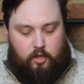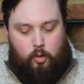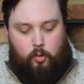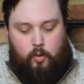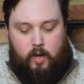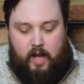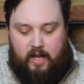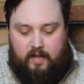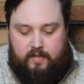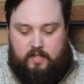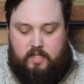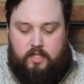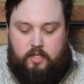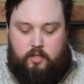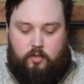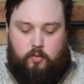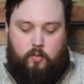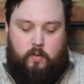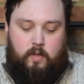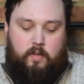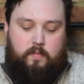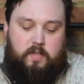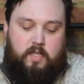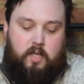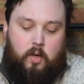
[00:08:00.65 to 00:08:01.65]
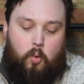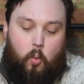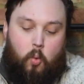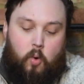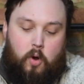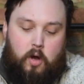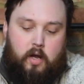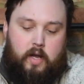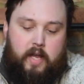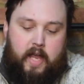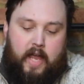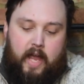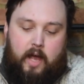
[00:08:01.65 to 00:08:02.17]
you had to sort of
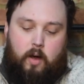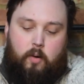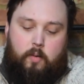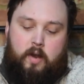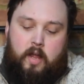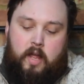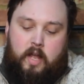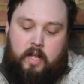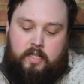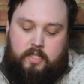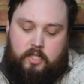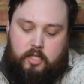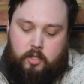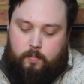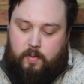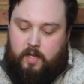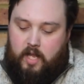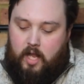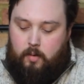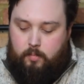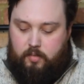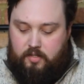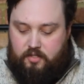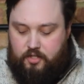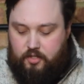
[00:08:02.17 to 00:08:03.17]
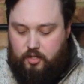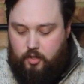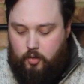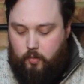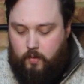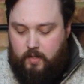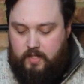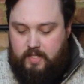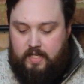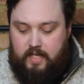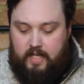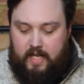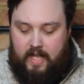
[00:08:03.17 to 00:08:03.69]
work out to be able to
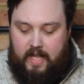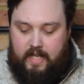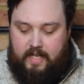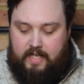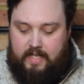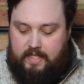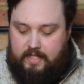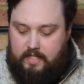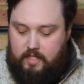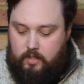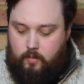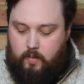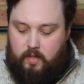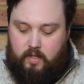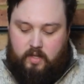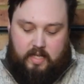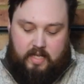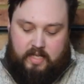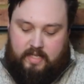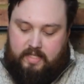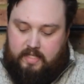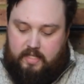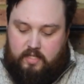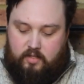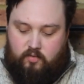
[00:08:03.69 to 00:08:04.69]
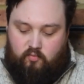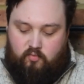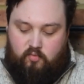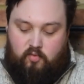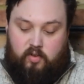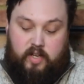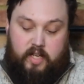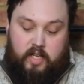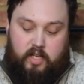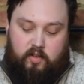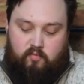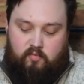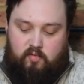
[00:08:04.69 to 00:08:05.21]
sort of get into it. This is
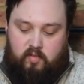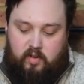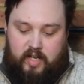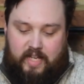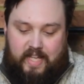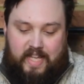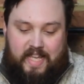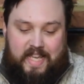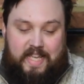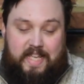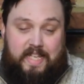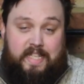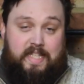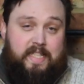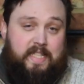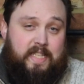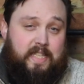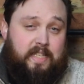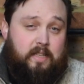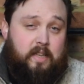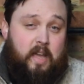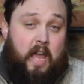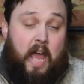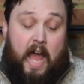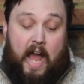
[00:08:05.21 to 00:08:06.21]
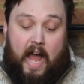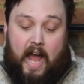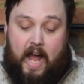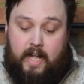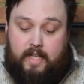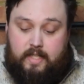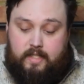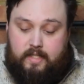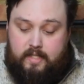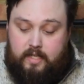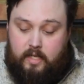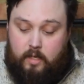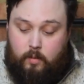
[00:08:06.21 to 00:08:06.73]
really, really easy.
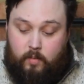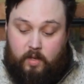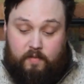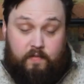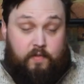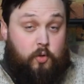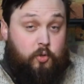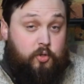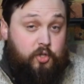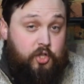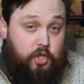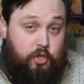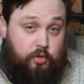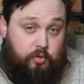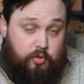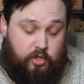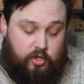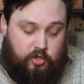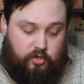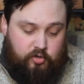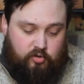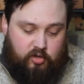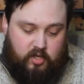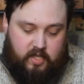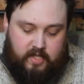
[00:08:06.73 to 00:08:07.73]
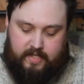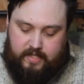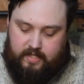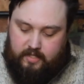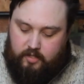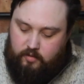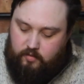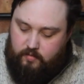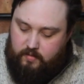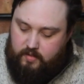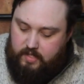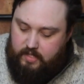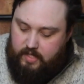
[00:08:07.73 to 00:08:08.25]
And if you're new to dry
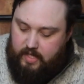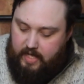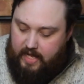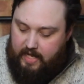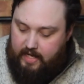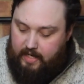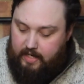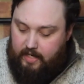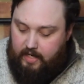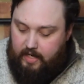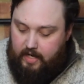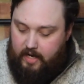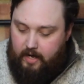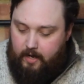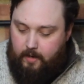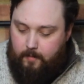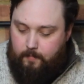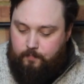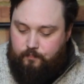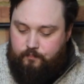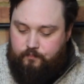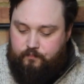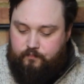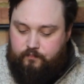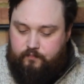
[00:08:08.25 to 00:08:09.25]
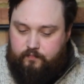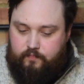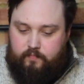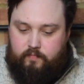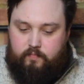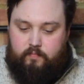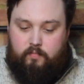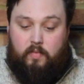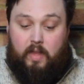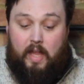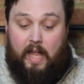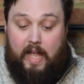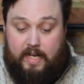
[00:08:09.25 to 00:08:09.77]
suits, then
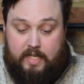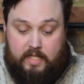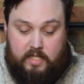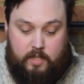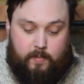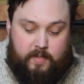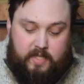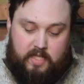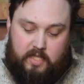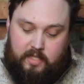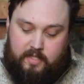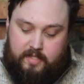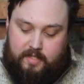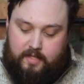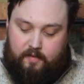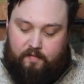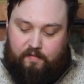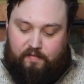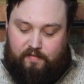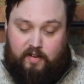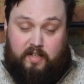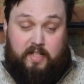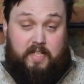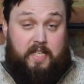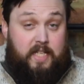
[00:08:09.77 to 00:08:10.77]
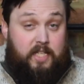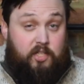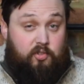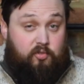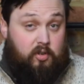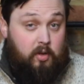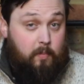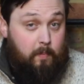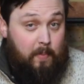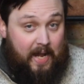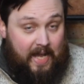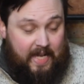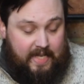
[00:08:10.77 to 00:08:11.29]
and especially sort of front entry
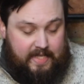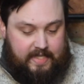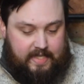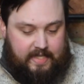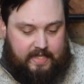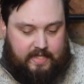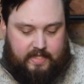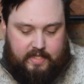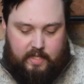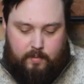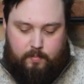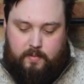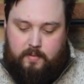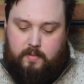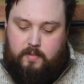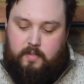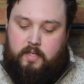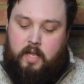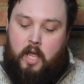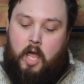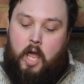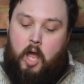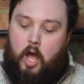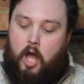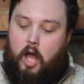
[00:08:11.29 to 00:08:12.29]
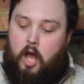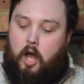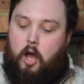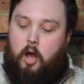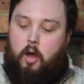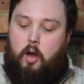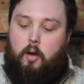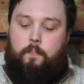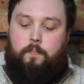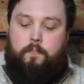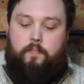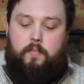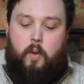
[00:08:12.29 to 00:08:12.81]
and plastic zippers,
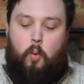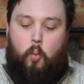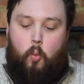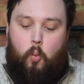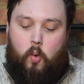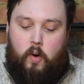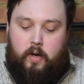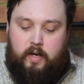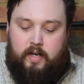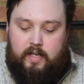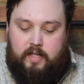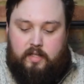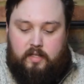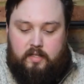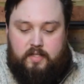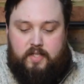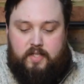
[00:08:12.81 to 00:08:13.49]
one little